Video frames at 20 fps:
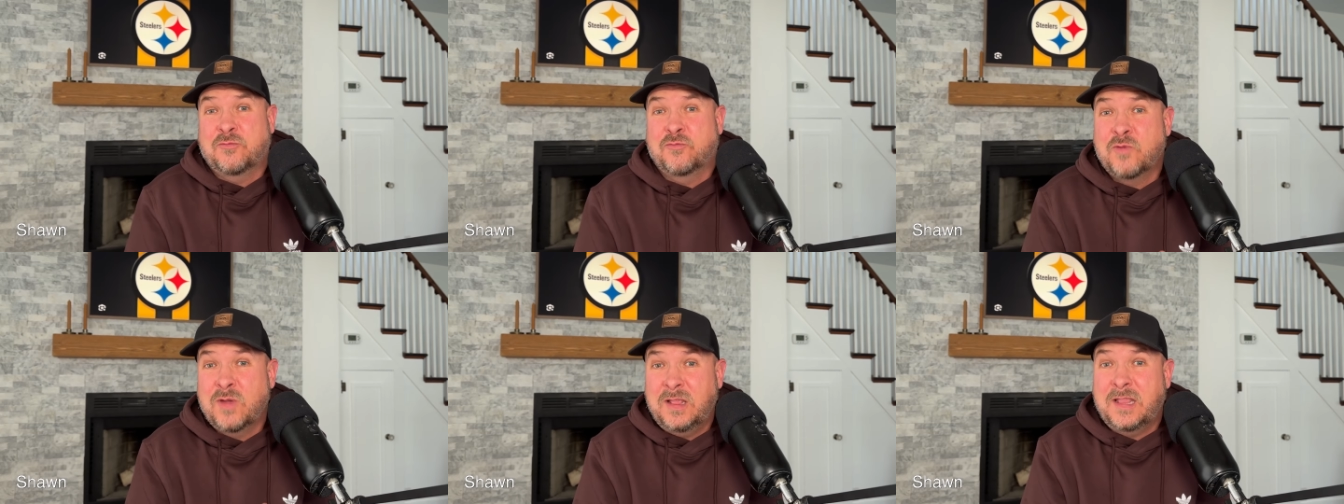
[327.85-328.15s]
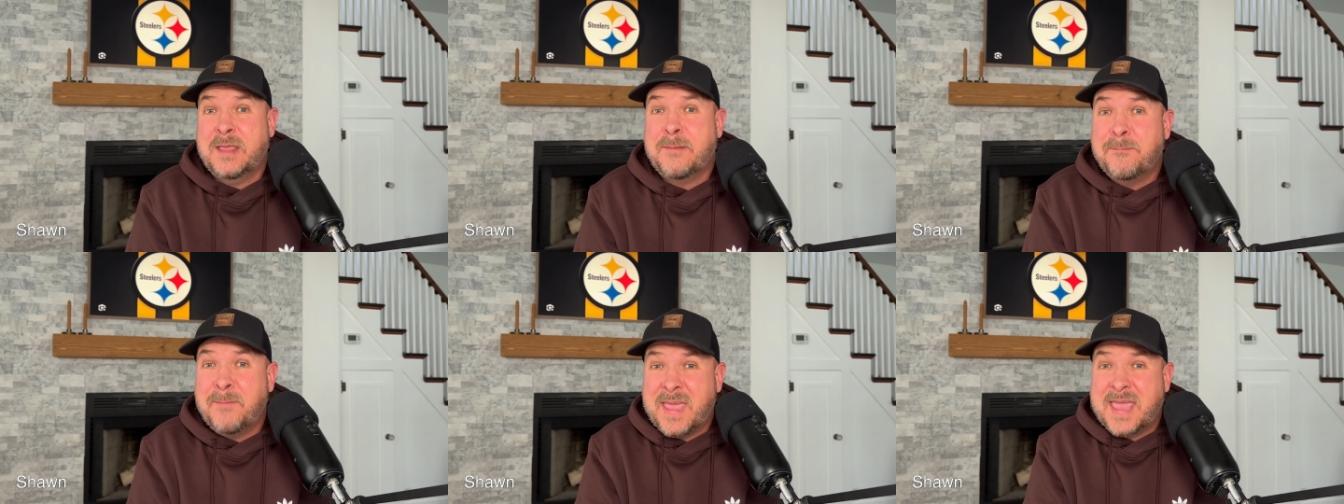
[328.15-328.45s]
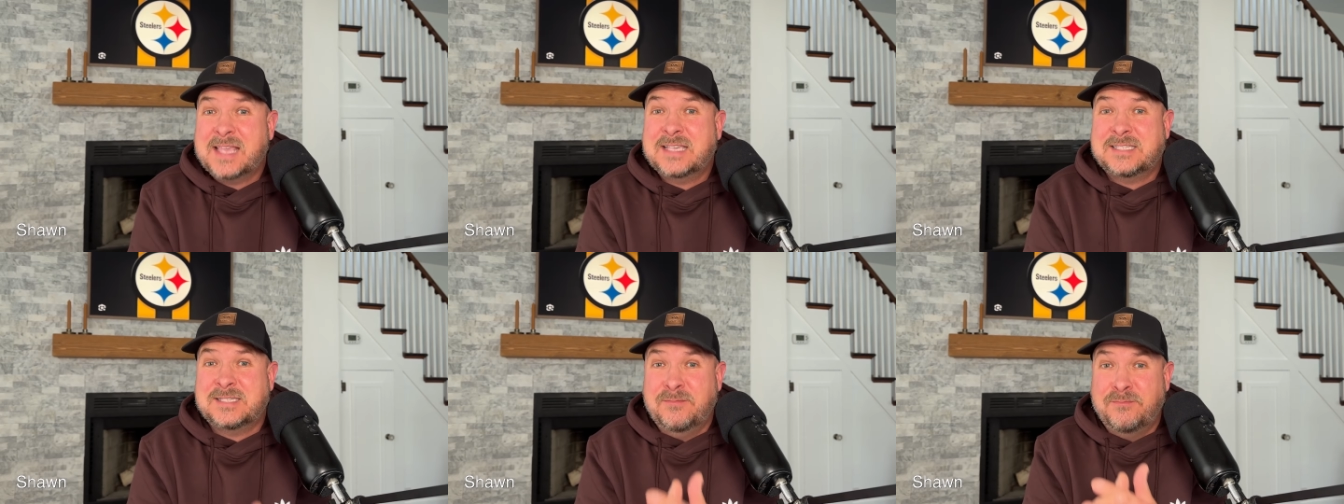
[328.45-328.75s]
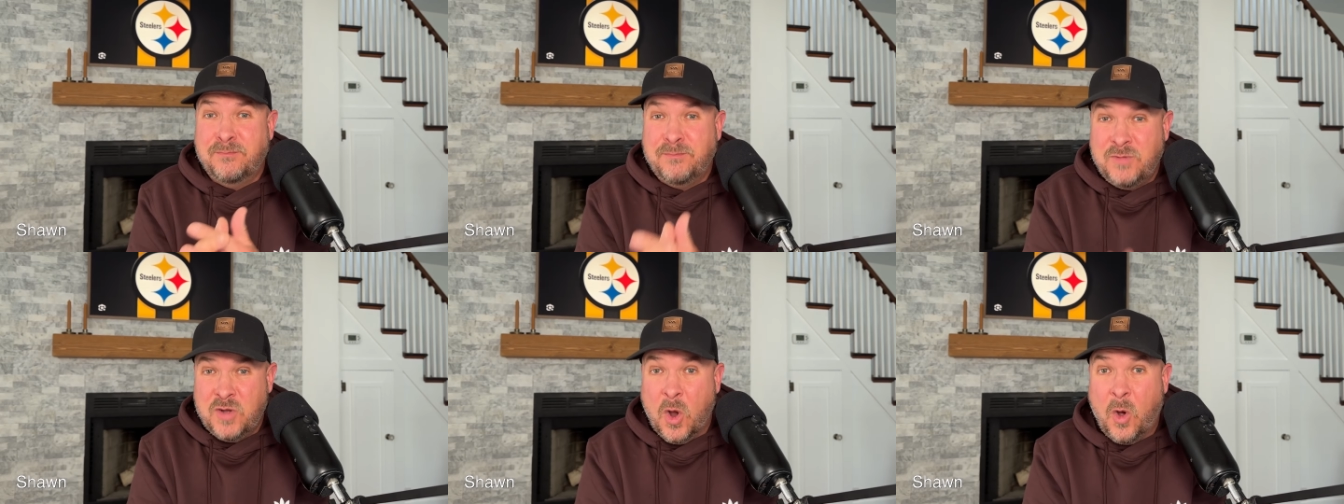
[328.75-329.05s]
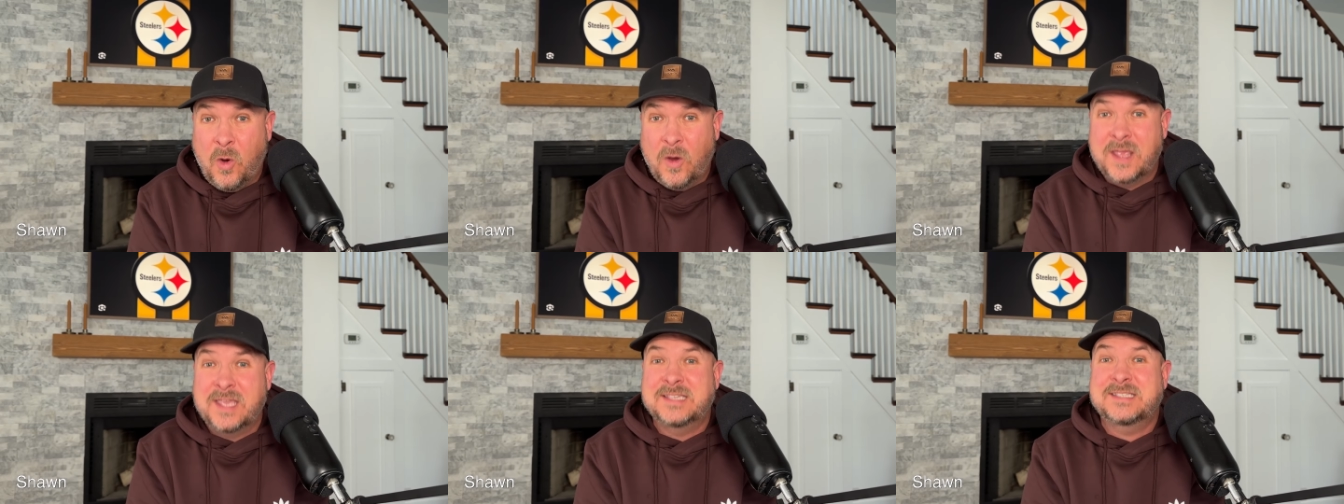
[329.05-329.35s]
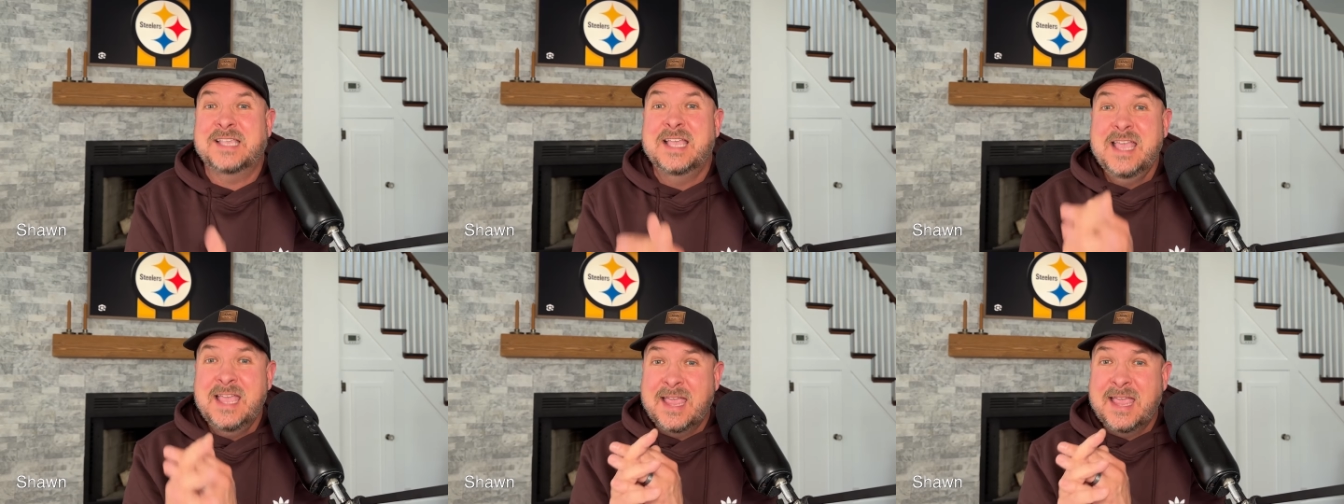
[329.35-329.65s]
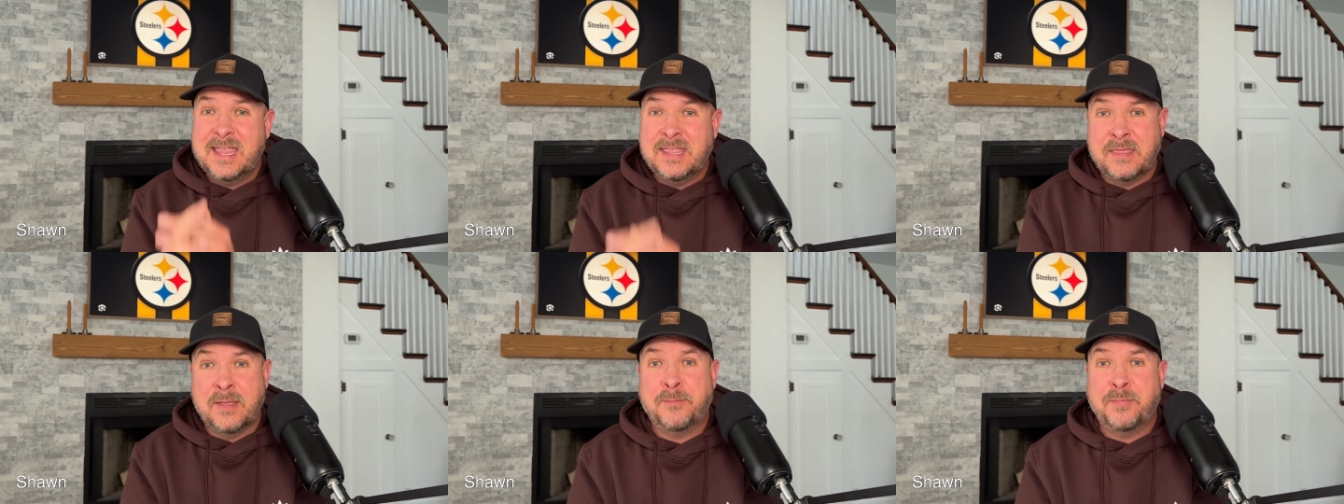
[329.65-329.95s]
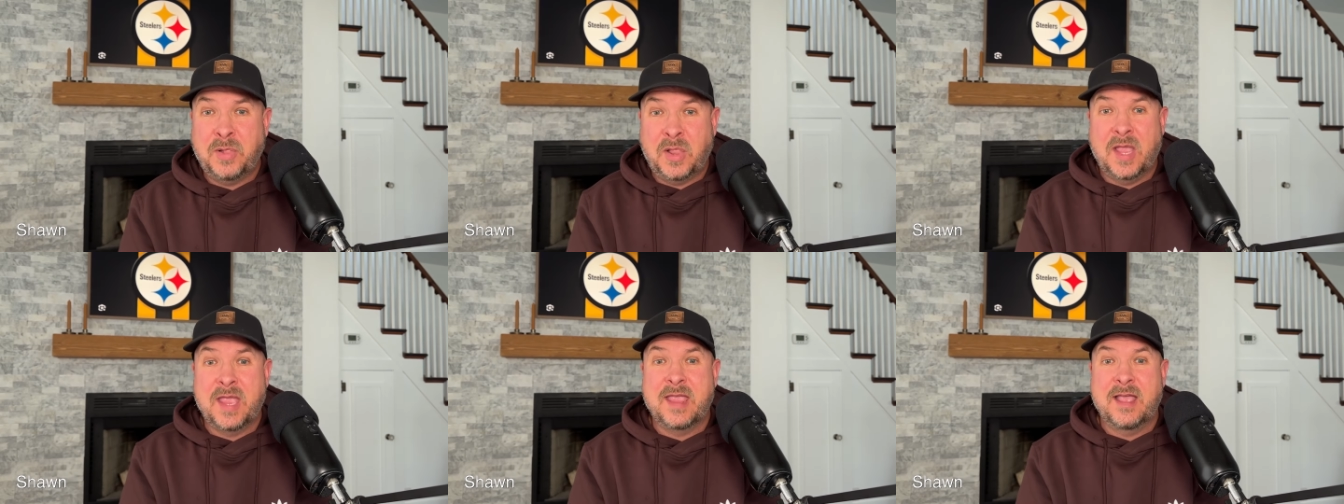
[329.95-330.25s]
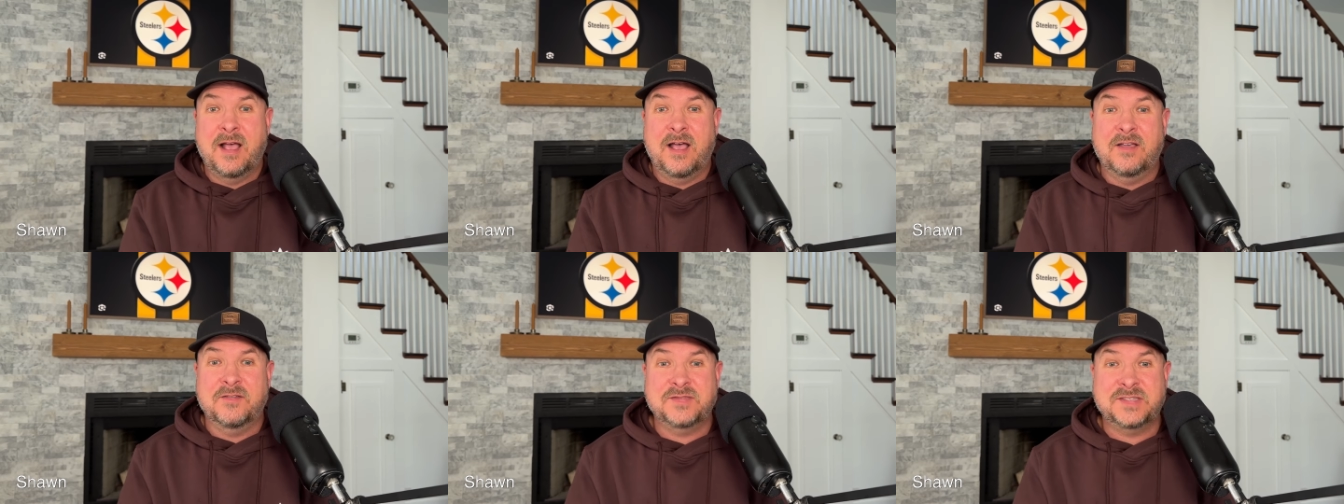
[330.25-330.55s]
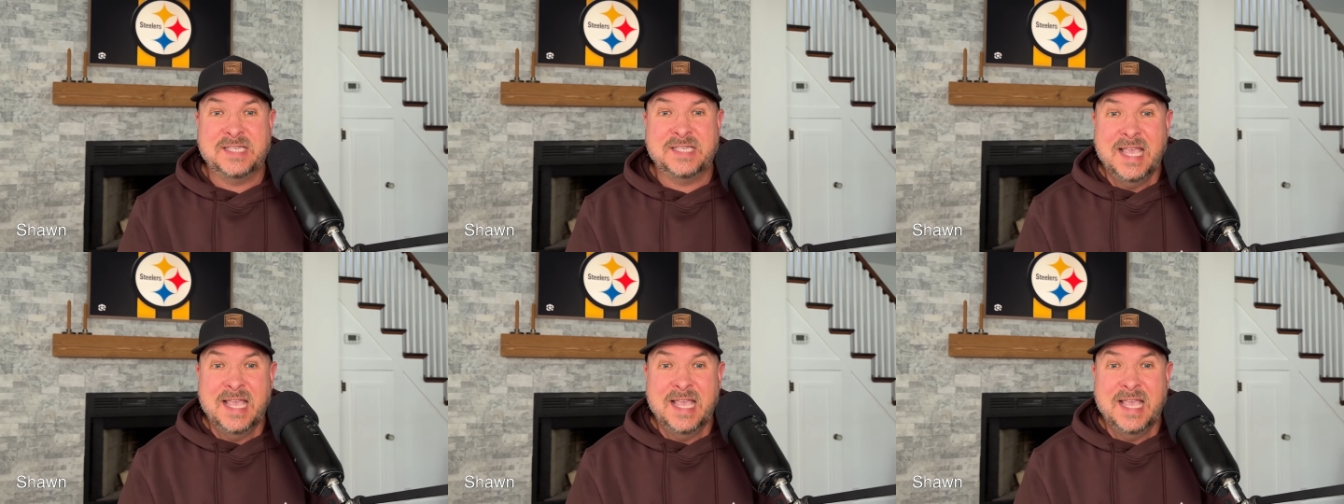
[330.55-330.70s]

really make some noise in the playoffs.